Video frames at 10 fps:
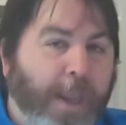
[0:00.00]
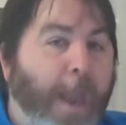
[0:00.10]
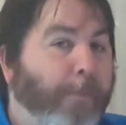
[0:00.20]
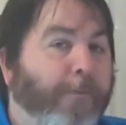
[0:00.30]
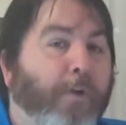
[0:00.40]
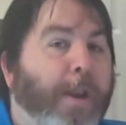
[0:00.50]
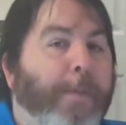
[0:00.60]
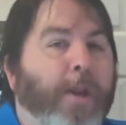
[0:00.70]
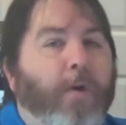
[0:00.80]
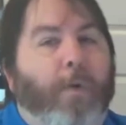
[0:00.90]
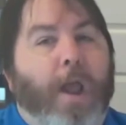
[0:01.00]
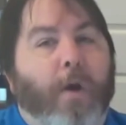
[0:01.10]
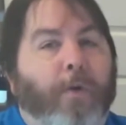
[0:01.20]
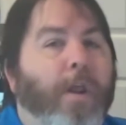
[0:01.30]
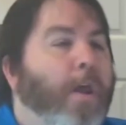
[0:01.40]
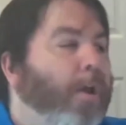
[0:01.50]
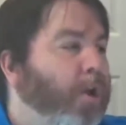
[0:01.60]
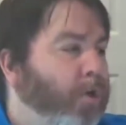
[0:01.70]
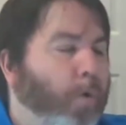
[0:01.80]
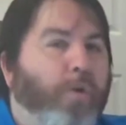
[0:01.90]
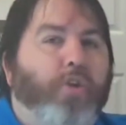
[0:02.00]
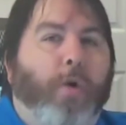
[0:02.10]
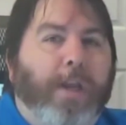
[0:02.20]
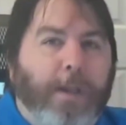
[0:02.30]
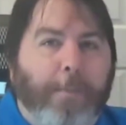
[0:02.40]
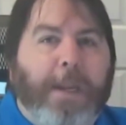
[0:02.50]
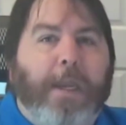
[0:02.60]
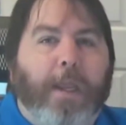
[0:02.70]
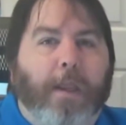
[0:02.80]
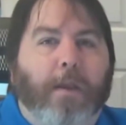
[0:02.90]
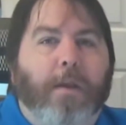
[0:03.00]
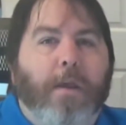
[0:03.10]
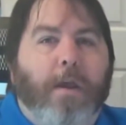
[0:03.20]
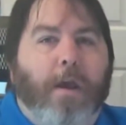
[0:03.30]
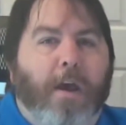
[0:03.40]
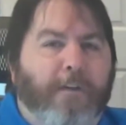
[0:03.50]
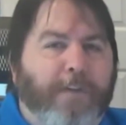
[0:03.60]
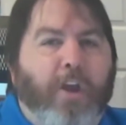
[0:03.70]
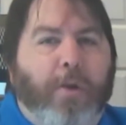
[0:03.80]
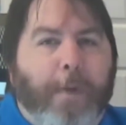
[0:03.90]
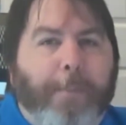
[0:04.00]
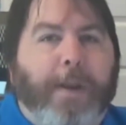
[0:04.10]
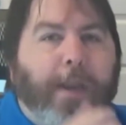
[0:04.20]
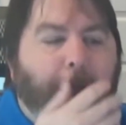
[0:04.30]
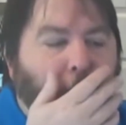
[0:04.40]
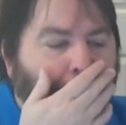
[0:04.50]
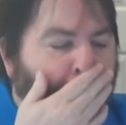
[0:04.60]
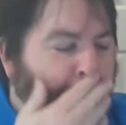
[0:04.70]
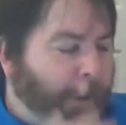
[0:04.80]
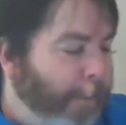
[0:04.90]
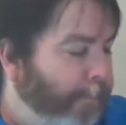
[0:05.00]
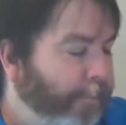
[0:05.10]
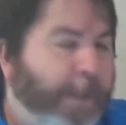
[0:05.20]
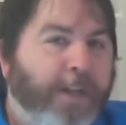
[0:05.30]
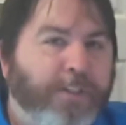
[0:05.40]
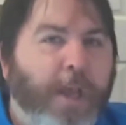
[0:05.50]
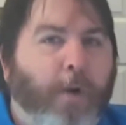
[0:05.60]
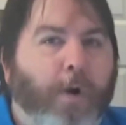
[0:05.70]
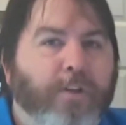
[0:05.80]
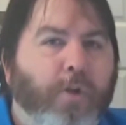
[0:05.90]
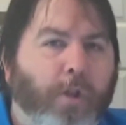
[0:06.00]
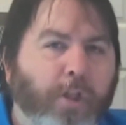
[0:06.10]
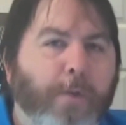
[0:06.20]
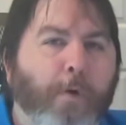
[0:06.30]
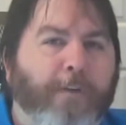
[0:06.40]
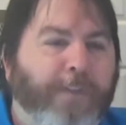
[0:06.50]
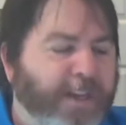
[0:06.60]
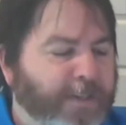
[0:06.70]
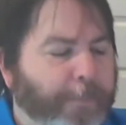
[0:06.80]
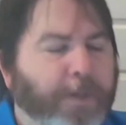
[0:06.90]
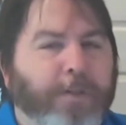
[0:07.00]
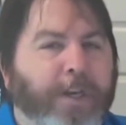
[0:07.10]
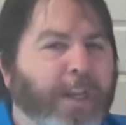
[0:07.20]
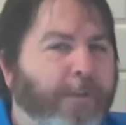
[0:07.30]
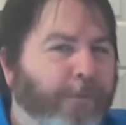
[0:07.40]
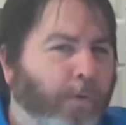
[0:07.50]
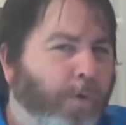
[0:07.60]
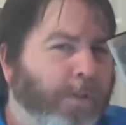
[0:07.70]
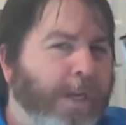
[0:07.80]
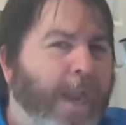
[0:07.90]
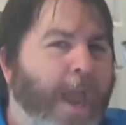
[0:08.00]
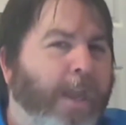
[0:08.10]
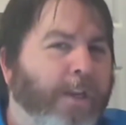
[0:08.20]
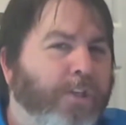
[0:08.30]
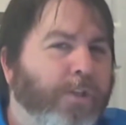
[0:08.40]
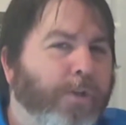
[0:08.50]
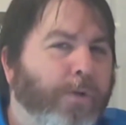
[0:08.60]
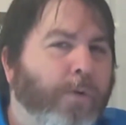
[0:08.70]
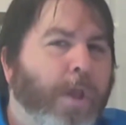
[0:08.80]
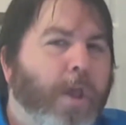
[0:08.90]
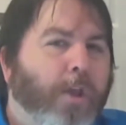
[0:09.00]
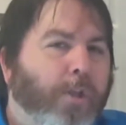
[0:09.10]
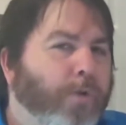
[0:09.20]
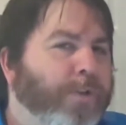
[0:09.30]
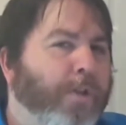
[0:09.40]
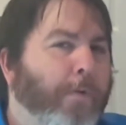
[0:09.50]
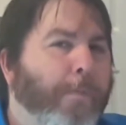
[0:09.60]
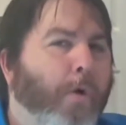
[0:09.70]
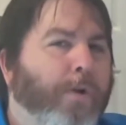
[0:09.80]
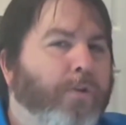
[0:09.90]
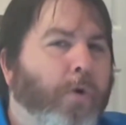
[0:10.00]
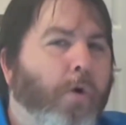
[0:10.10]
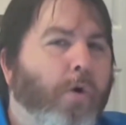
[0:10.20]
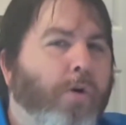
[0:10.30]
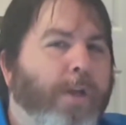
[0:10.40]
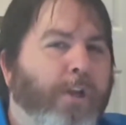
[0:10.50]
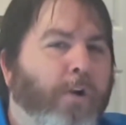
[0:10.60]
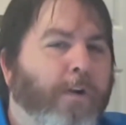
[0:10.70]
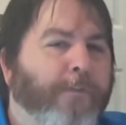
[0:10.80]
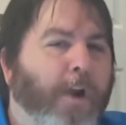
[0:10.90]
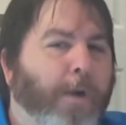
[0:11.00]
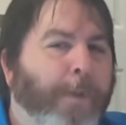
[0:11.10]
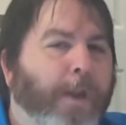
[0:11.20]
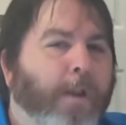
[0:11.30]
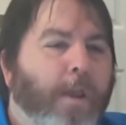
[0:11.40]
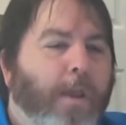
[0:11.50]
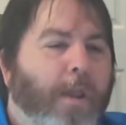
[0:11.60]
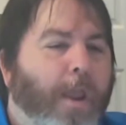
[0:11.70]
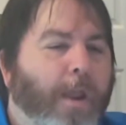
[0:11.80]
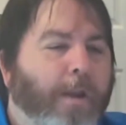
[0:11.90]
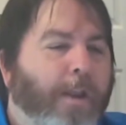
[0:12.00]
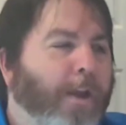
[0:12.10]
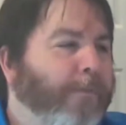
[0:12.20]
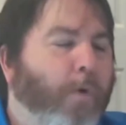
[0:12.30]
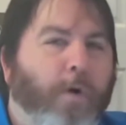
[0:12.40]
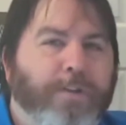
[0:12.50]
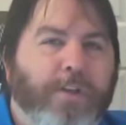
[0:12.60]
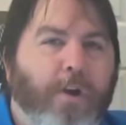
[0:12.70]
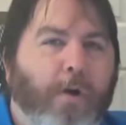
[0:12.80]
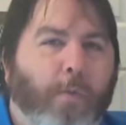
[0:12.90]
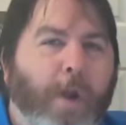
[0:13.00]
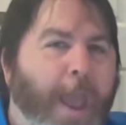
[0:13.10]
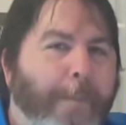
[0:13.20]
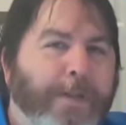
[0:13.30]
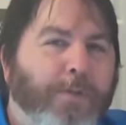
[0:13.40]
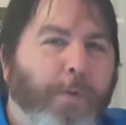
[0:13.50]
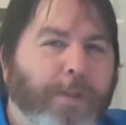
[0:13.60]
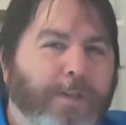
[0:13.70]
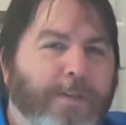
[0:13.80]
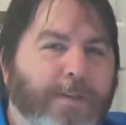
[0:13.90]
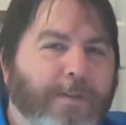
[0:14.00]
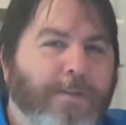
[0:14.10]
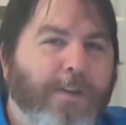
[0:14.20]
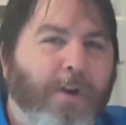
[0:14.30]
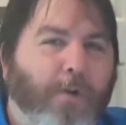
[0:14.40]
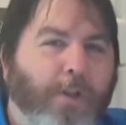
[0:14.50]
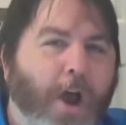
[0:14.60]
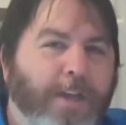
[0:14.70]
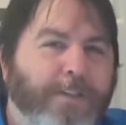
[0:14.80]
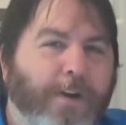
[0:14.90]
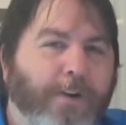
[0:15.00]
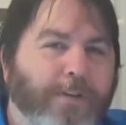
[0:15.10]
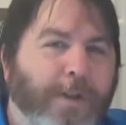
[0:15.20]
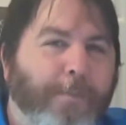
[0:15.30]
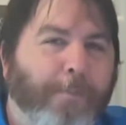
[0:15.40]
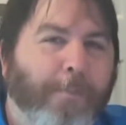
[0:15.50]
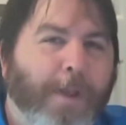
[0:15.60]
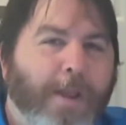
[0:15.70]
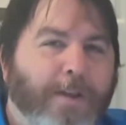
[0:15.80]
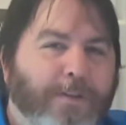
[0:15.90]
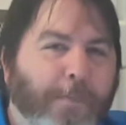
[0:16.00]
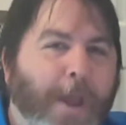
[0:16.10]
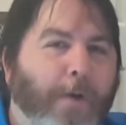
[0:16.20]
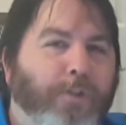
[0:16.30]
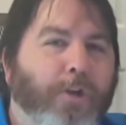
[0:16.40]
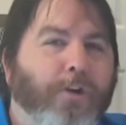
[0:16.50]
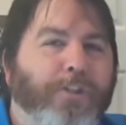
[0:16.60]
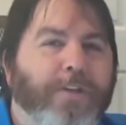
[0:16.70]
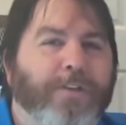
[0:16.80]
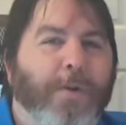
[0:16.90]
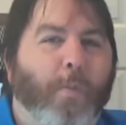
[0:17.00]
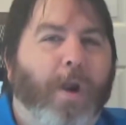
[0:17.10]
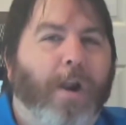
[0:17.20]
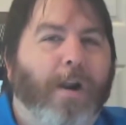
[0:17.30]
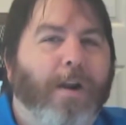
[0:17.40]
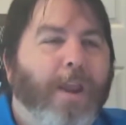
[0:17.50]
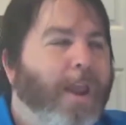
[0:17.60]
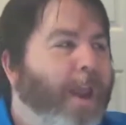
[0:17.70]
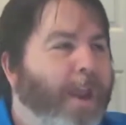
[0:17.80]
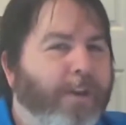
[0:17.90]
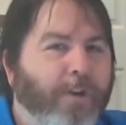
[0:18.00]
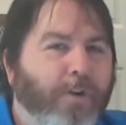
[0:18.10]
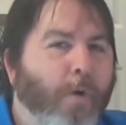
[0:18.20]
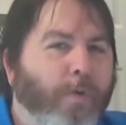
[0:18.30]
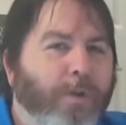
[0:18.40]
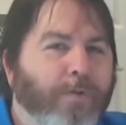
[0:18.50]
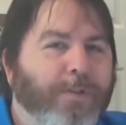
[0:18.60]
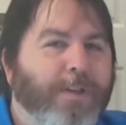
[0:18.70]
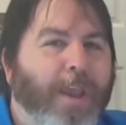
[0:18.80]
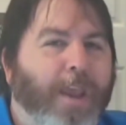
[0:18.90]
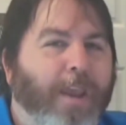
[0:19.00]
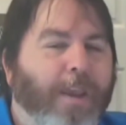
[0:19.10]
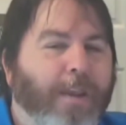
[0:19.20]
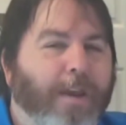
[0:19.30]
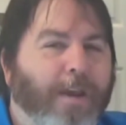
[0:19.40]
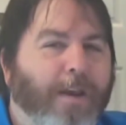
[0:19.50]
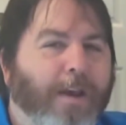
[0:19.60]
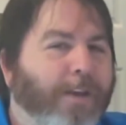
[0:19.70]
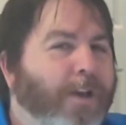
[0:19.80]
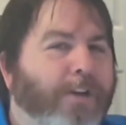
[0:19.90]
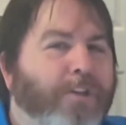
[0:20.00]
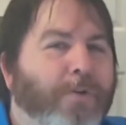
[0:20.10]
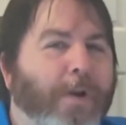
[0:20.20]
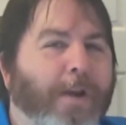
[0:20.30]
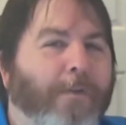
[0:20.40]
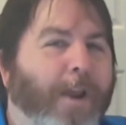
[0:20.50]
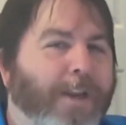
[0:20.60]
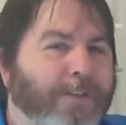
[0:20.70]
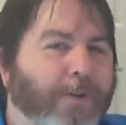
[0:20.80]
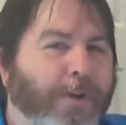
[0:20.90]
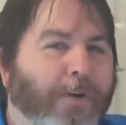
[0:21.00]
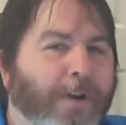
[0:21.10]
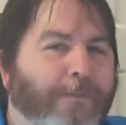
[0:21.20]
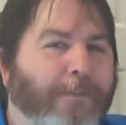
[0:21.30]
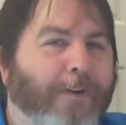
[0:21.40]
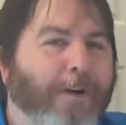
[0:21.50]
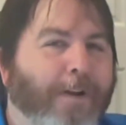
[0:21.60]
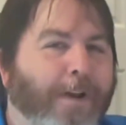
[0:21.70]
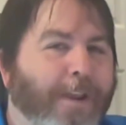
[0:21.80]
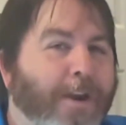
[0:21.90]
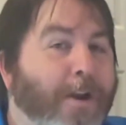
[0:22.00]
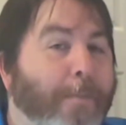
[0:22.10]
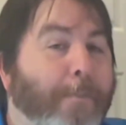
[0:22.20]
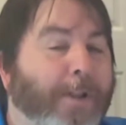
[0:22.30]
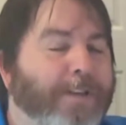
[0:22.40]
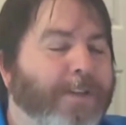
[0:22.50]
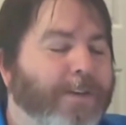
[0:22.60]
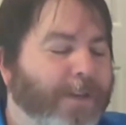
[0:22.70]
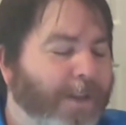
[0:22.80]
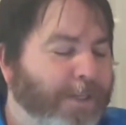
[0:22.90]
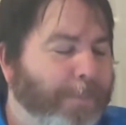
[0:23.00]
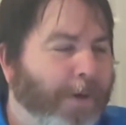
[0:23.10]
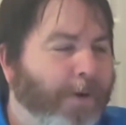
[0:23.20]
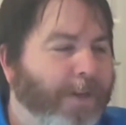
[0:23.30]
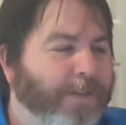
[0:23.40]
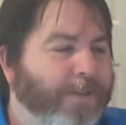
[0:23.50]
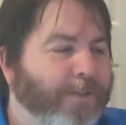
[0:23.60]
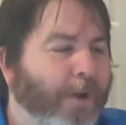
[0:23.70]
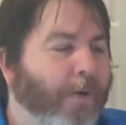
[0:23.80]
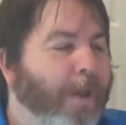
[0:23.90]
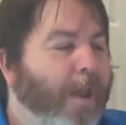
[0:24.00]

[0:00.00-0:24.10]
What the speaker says: camera framing around, control joining a meeting, volume up and down, etc. So a little more flexibility if you're really not into using the remote control in your environment. And of course, you know, what happens when this is, you know, lost under some couch cushion somewhere and you don't use a touch screen, right? So you're in for an unpleasant experience. So